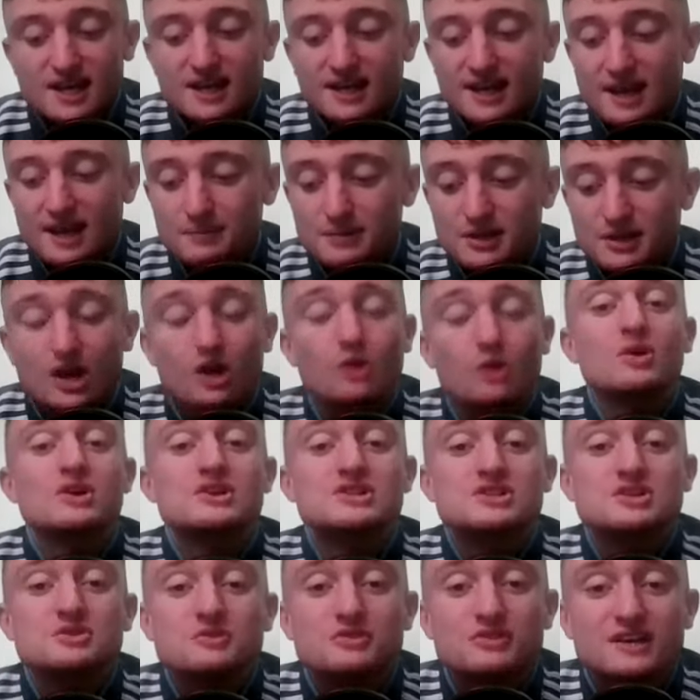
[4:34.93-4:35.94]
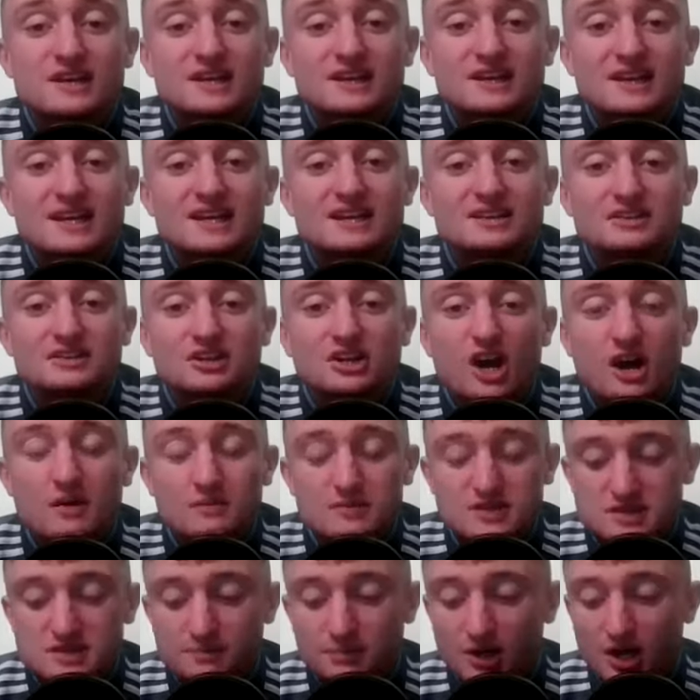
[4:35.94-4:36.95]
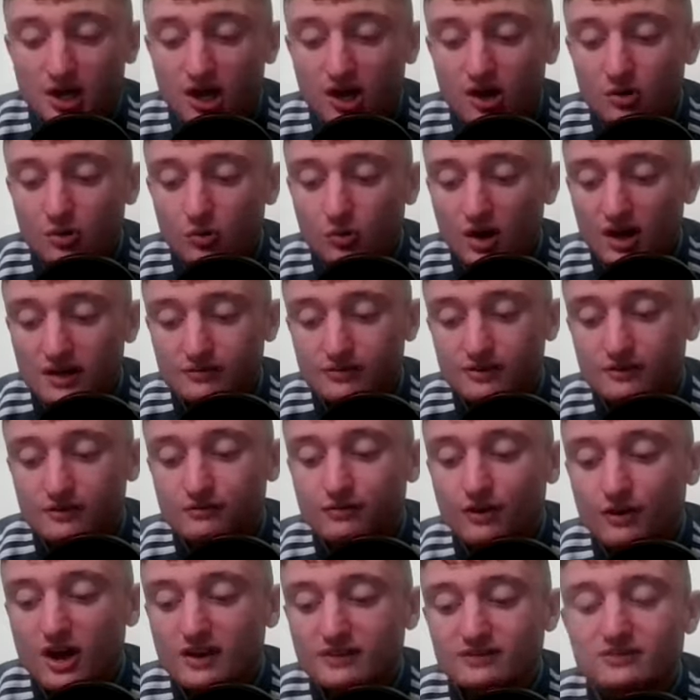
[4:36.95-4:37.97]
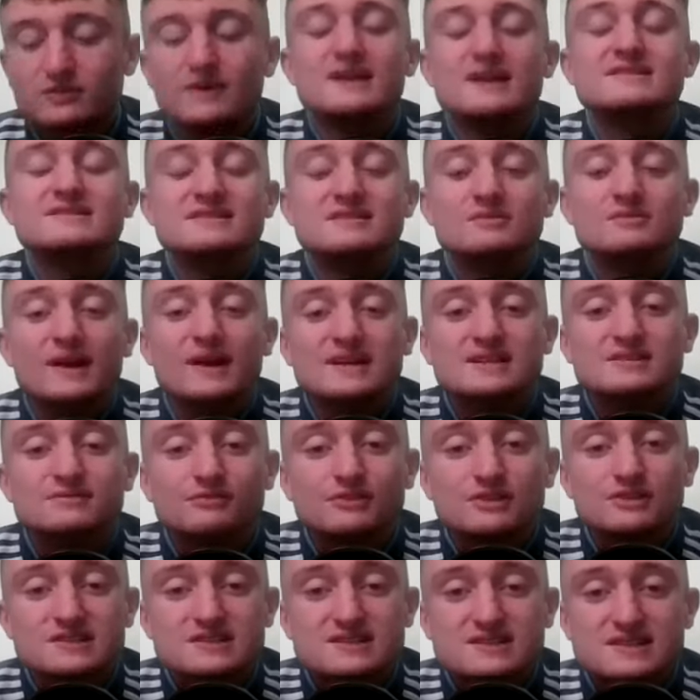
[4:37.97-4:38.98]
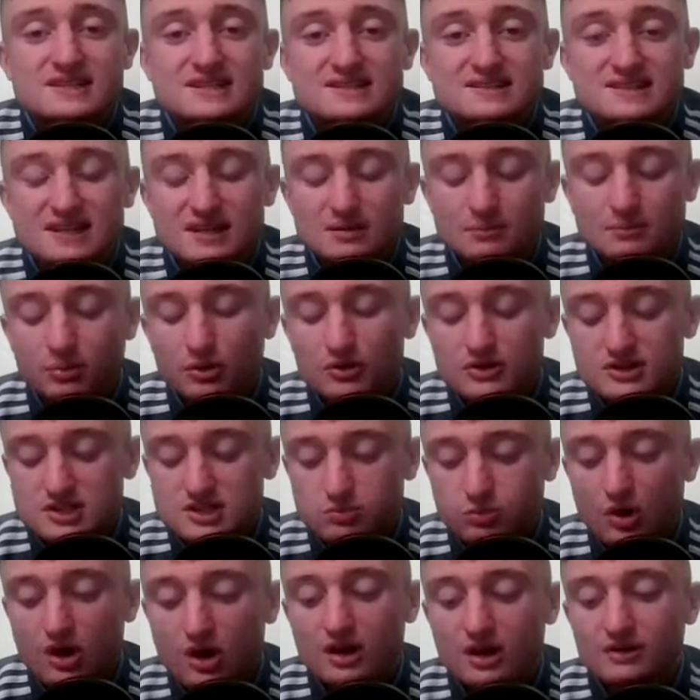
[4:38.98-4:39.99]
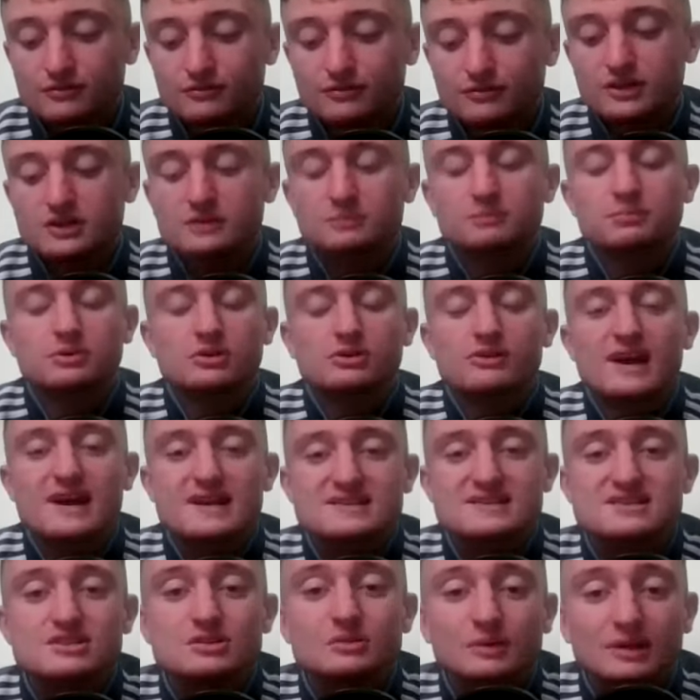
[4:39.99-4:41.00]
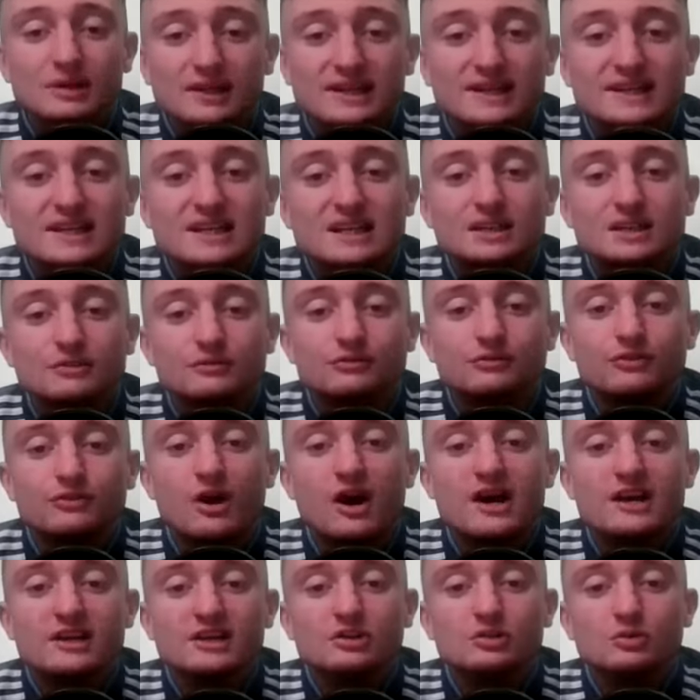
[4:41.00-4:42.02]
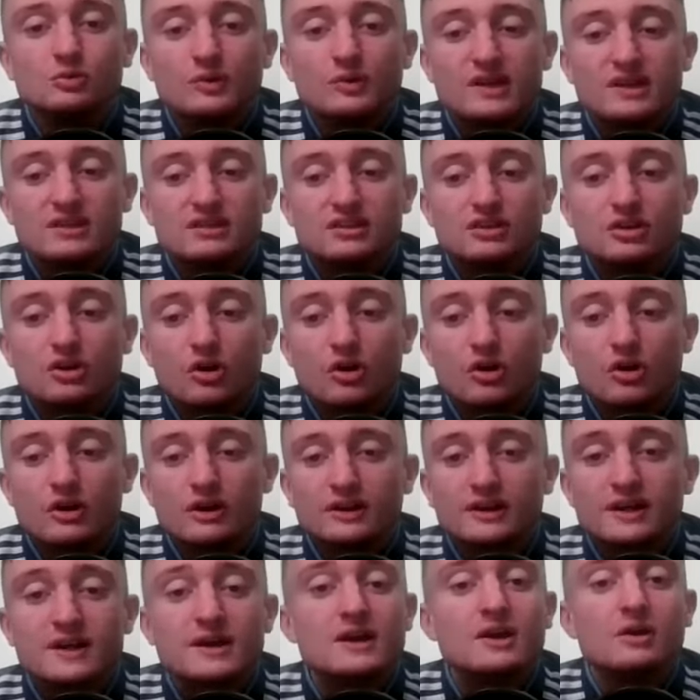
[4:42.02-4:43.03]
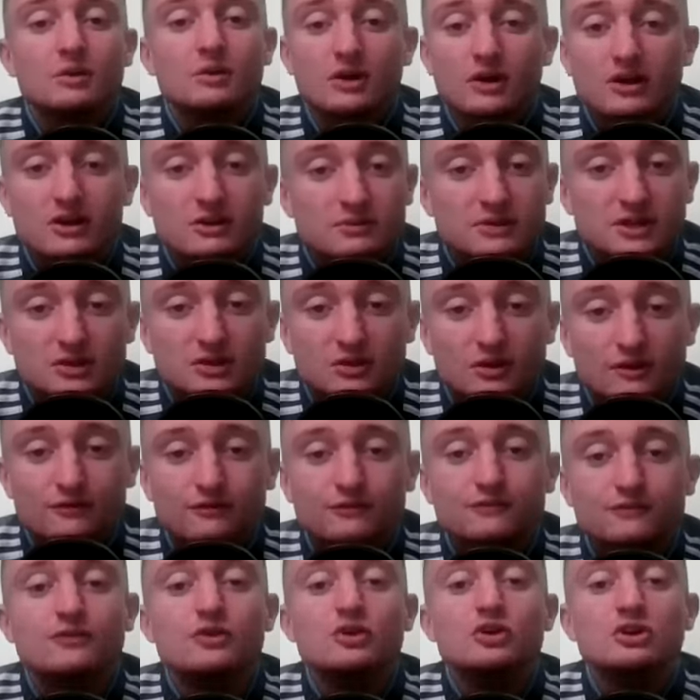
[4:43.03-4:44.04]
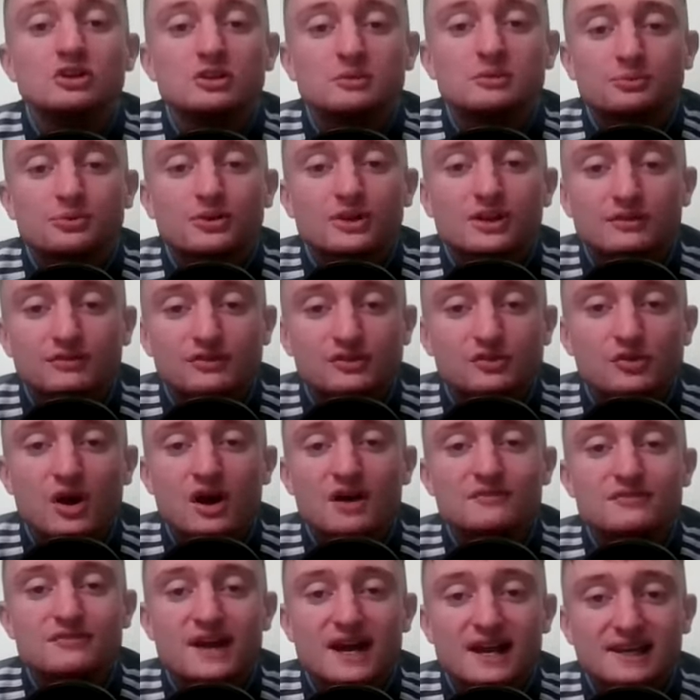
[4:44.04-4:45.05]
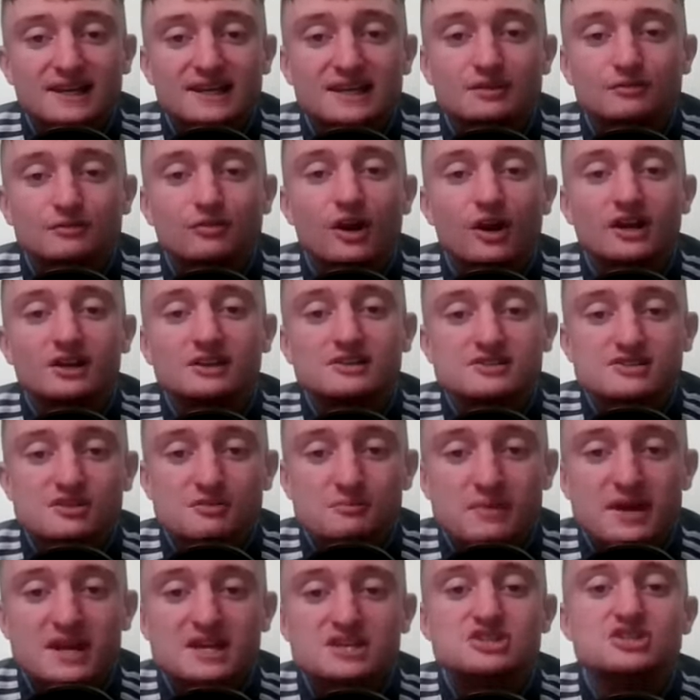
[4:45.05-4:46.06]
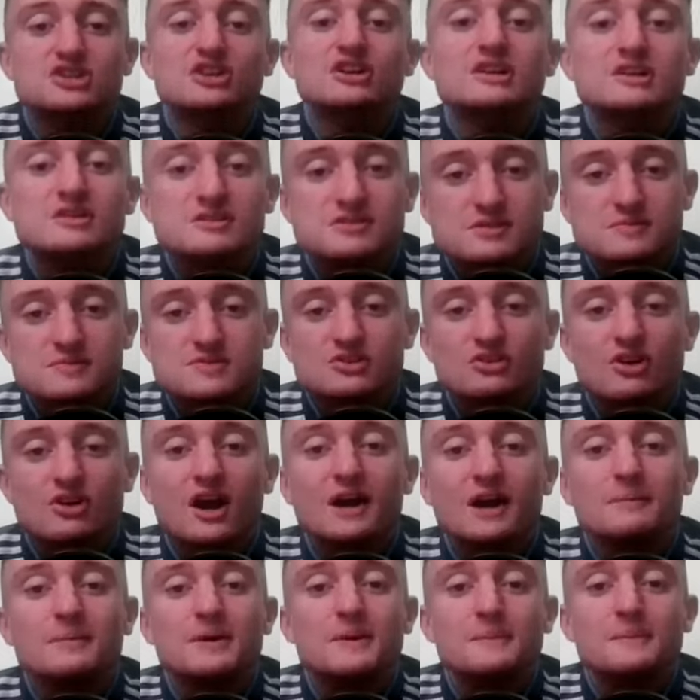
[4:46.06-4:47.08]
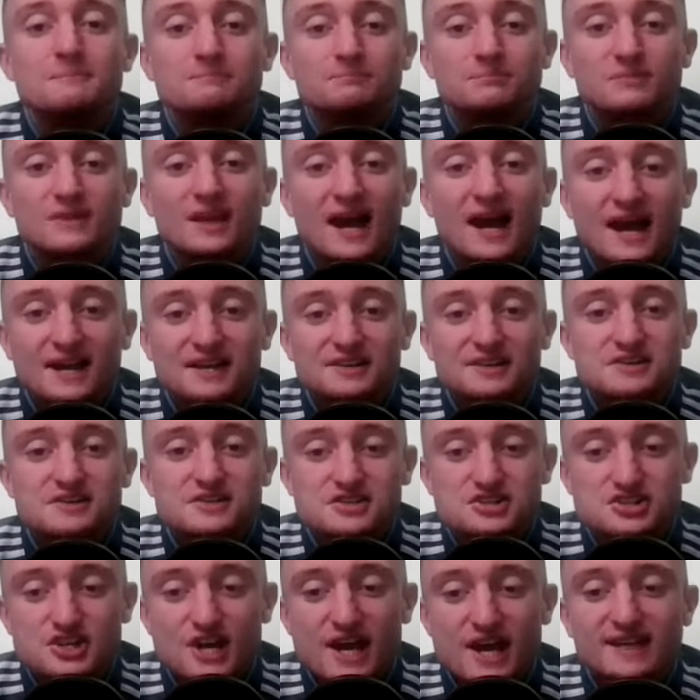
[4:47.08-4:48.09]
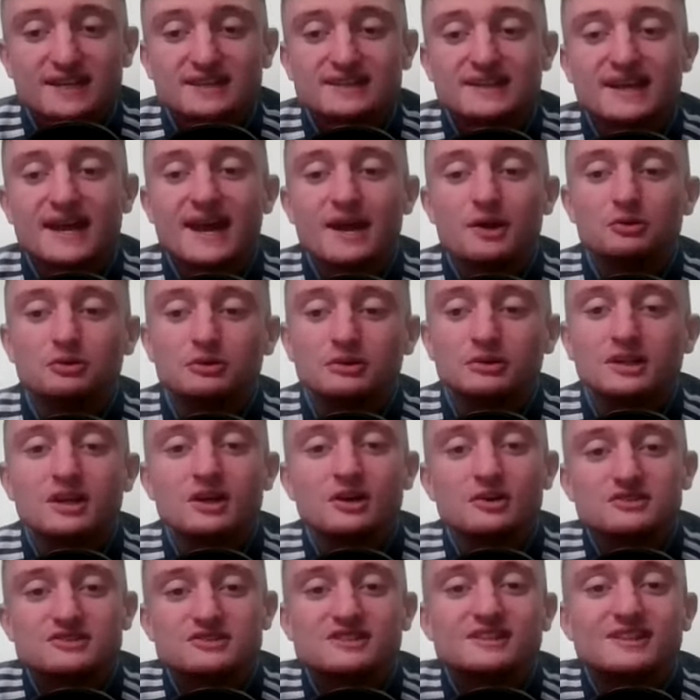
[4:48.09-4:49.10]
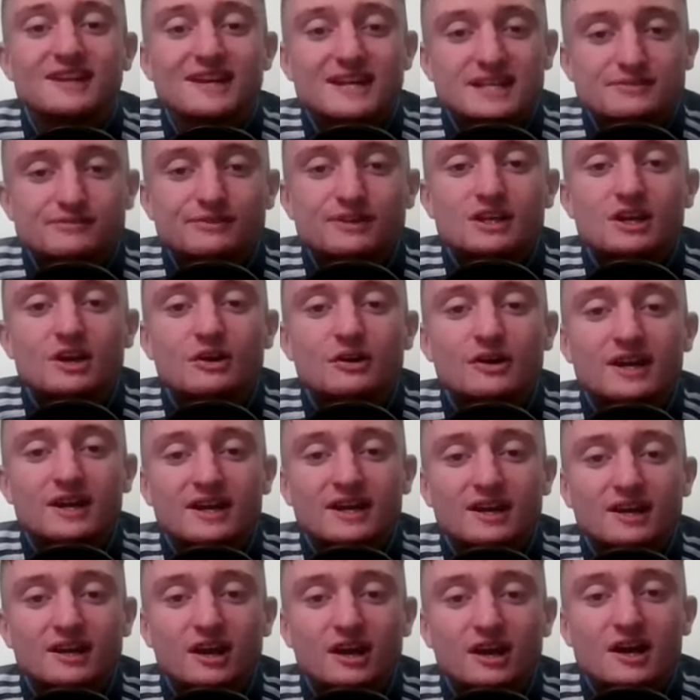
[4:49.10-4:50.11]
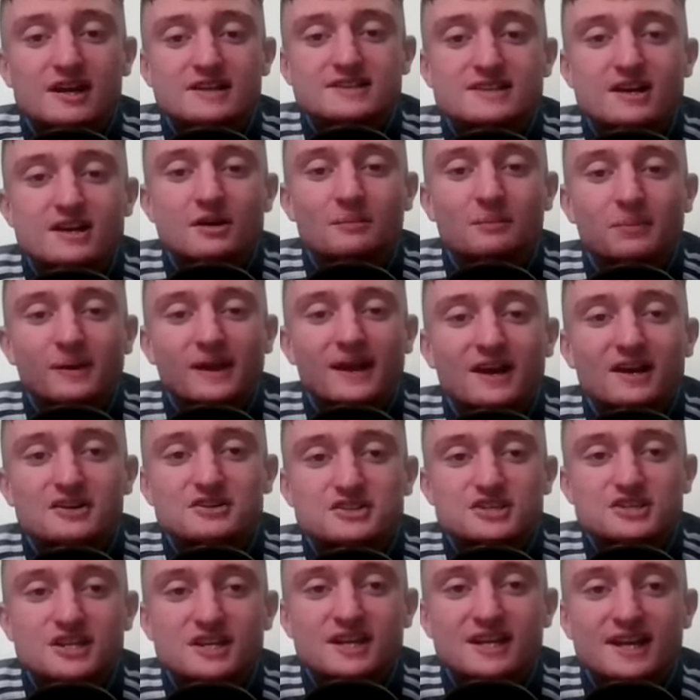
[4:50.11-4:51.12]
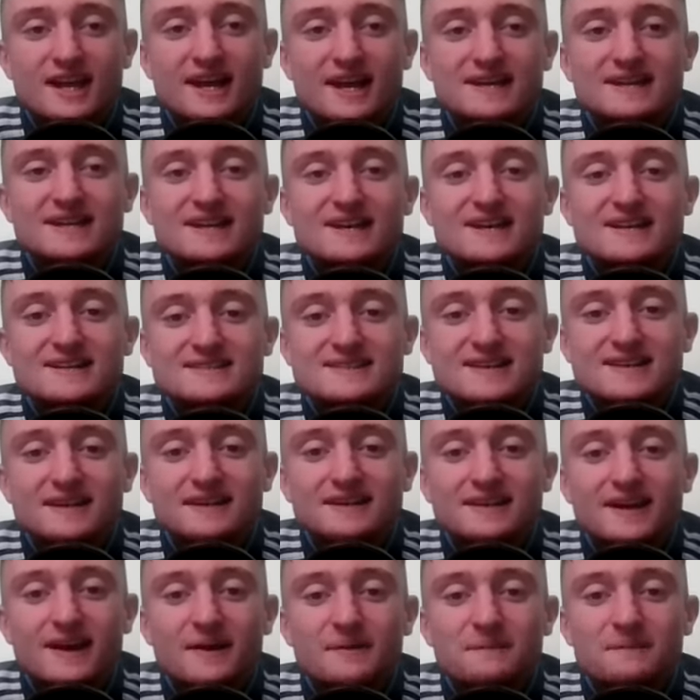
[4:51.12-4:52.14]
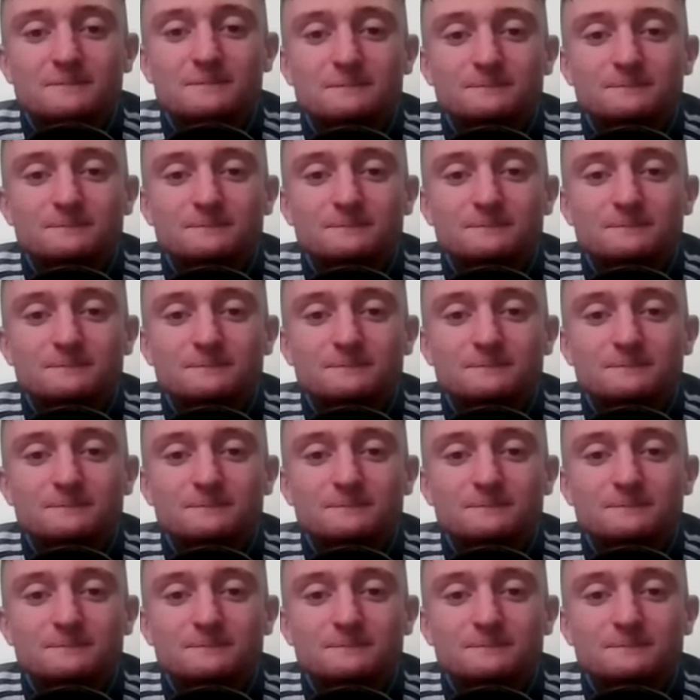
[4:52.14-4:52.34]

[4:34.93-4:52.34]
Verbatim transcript: Let me know what you think in the comments below. Waterford 5-20, Wexford 16 points. Waterford progressed to a league final with Cork. We're going to be doing a full preview of that league final, so make sure you subscribe and check it out. Until the next video here, guys, on Play On GAA, take care.